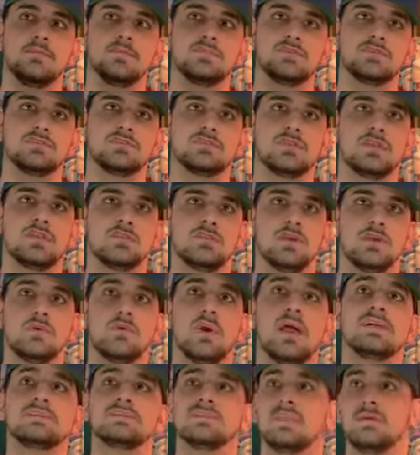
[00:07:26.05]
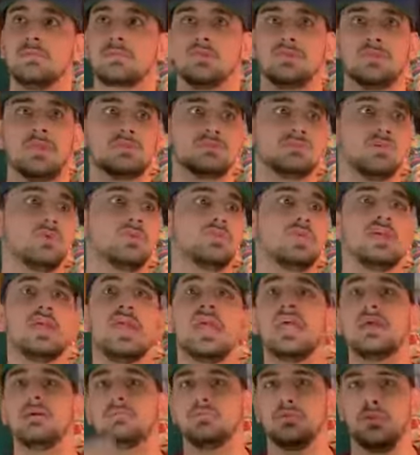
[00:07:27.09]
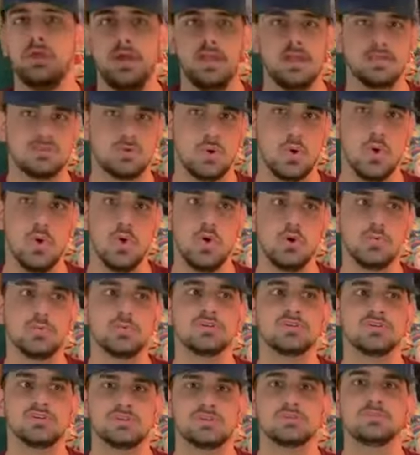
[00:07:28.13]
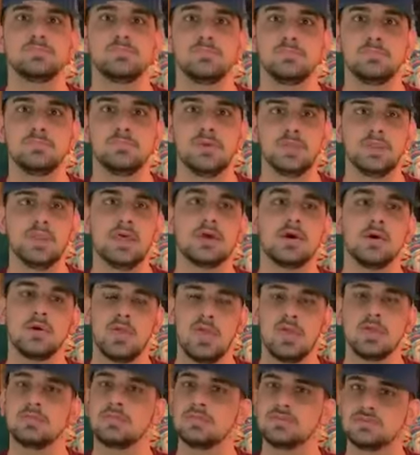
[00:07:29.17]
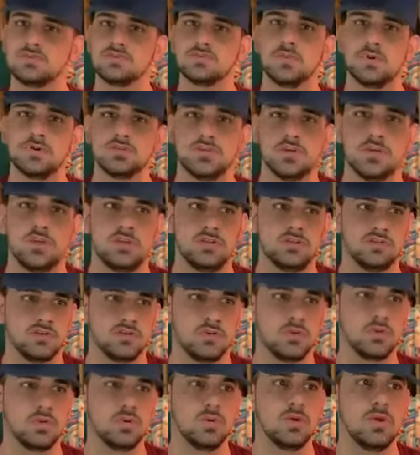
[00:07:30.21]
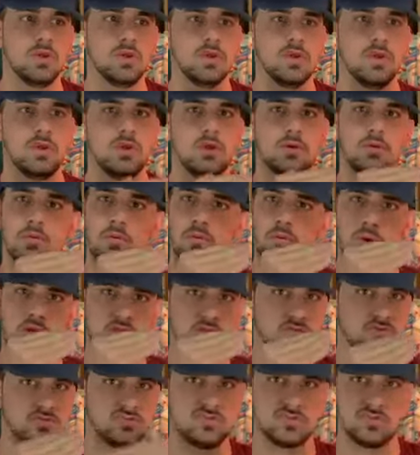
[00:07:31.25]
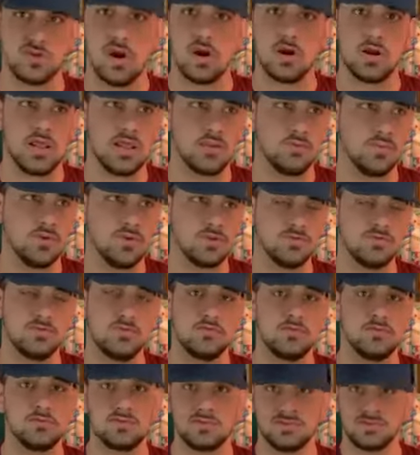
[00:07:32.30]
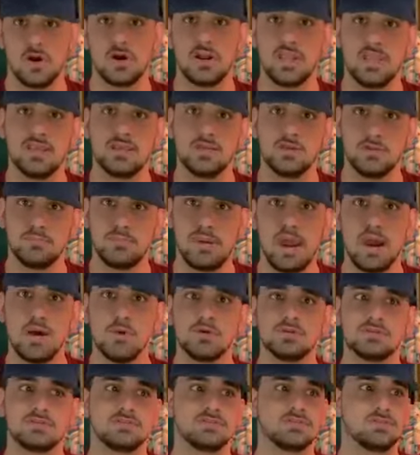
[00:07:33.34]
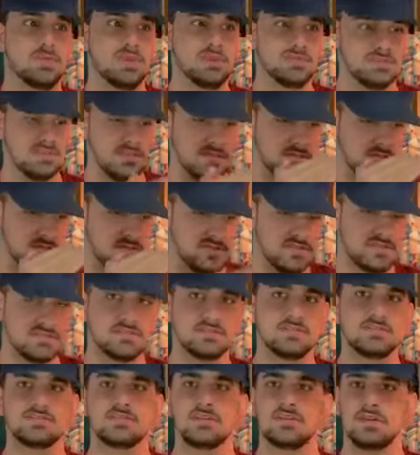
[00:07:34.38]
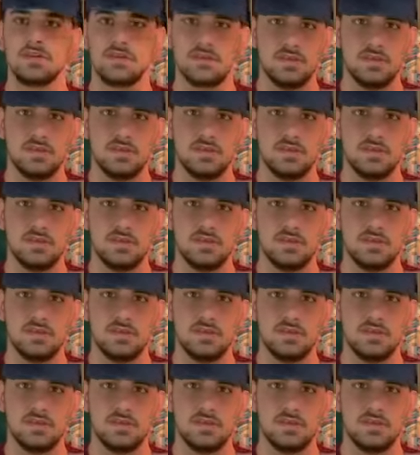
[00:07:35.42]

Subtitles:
just the grand scheme of things, the gameplay as a whole, but just be like, okay, this is what you're going to do when you start and when you start getting your powers. It's basically, this is